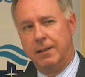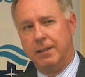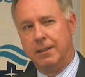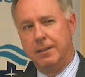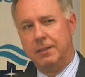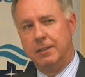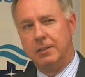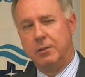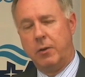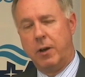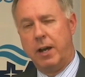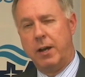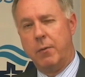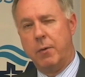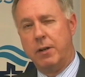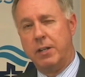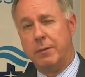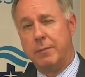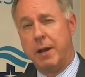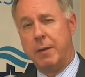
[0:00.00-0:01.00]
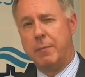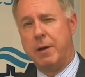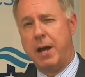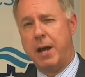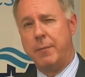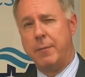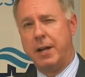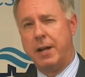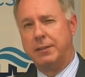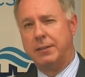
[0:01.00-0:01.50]
So I went to my
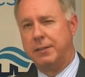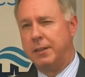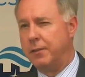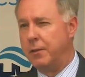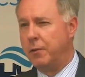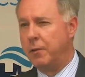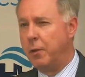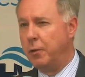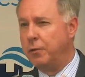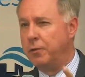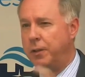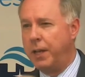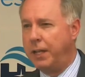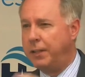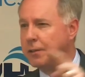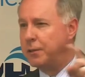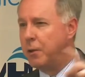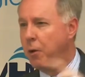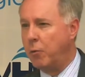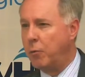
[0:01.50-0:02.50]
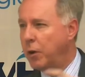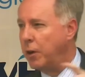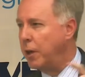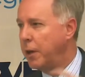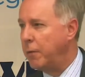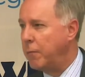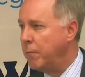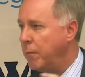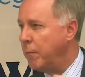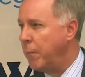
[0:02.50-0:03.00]
mom and I said that those dates don't
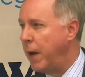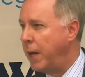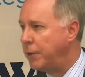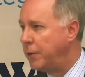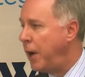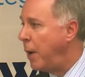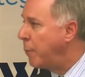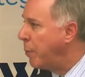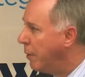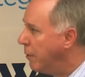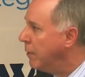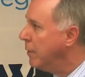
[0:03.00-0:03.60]
really match up.